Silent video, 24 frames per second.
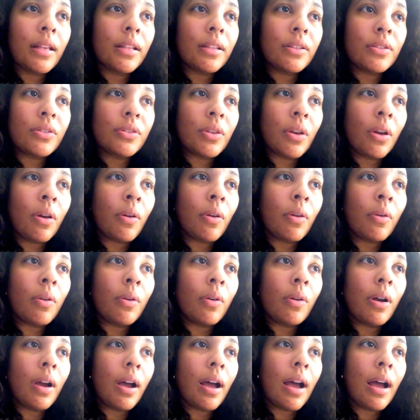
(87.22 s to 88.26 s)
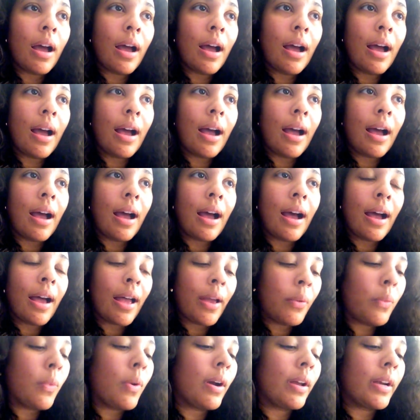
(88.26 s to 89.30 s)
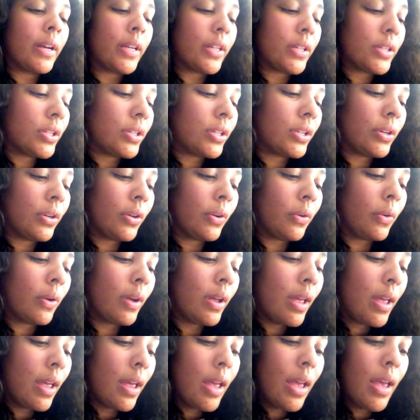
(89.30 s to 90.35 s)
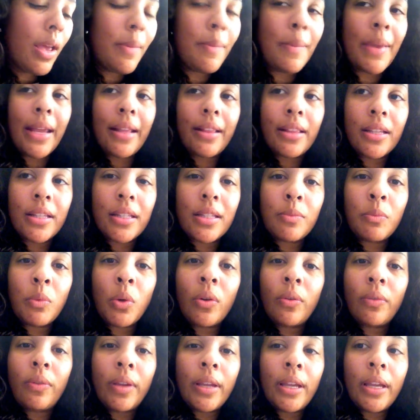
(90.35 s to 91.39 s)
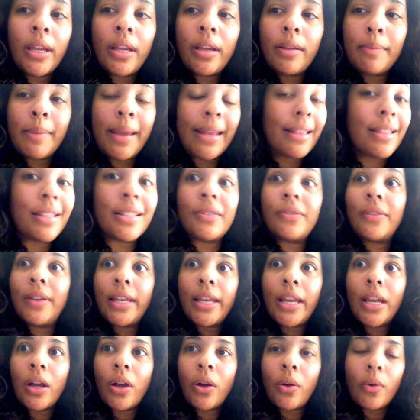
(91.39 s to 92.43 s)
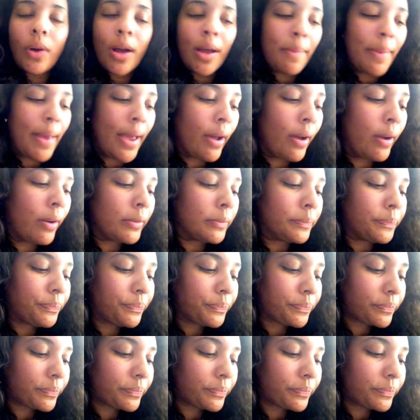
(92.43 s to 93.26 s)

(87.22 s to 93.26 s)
So I wanted to make this video about